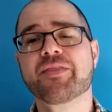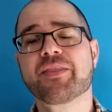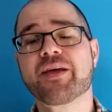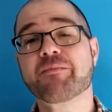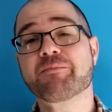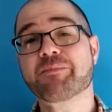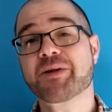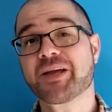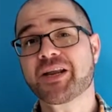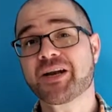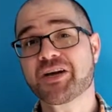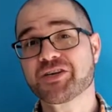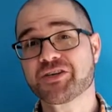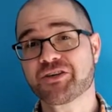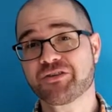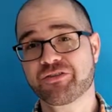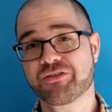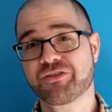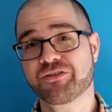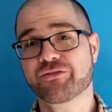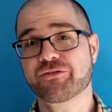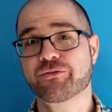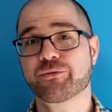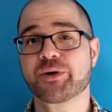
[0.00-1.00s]
that manages
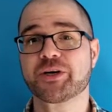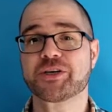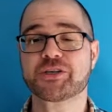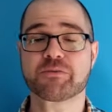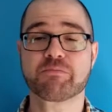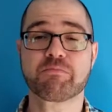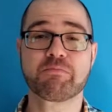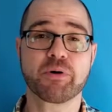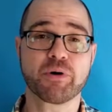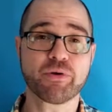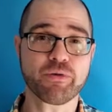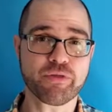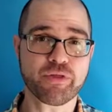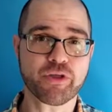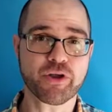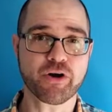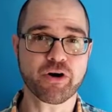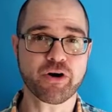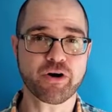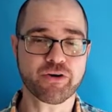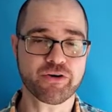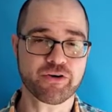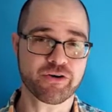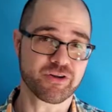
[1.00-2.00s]
to squish both
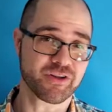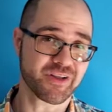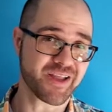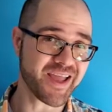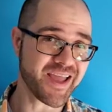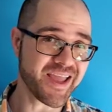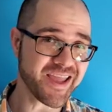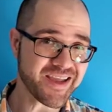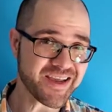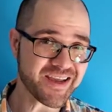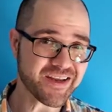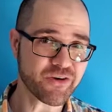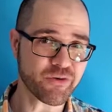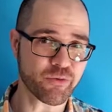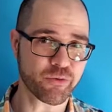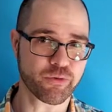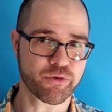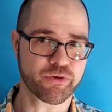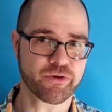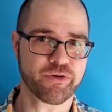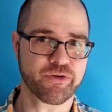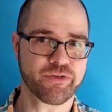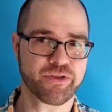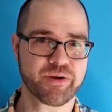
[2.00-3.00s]
cardinal and
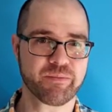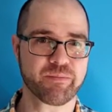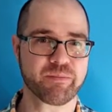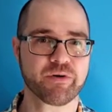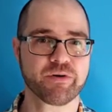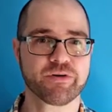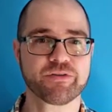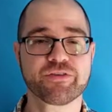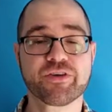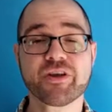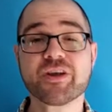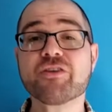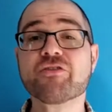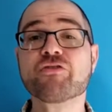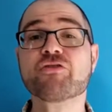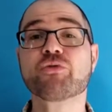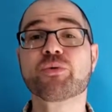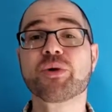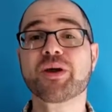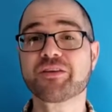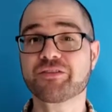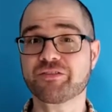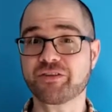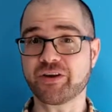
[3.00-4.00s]
ordinal numbers
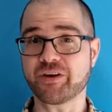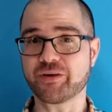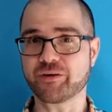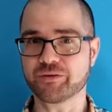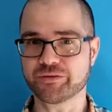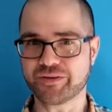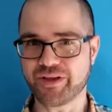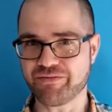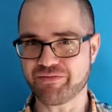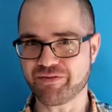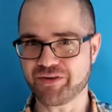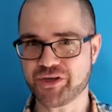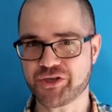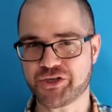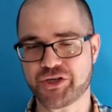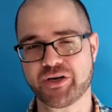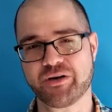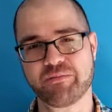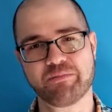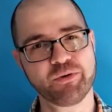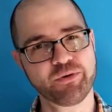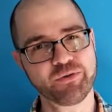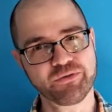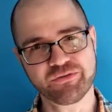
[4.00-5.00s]
into a single
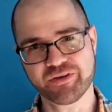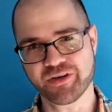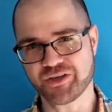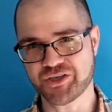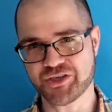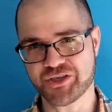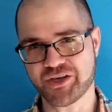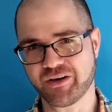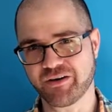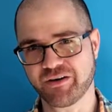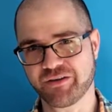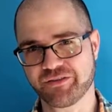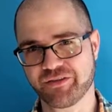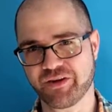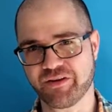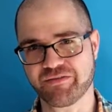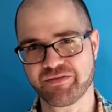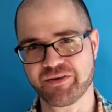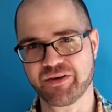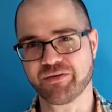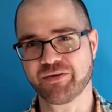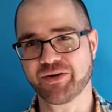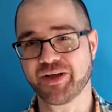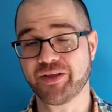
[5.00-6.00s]
definition. Most dictionaries I
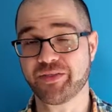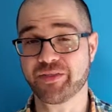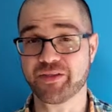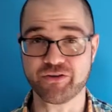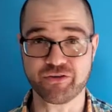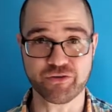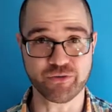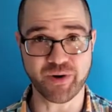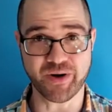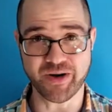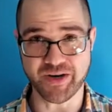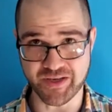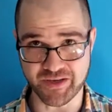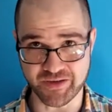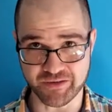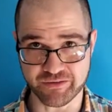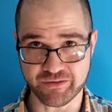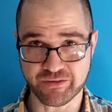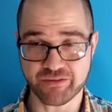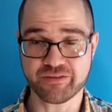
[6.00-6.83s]
found had the two ideas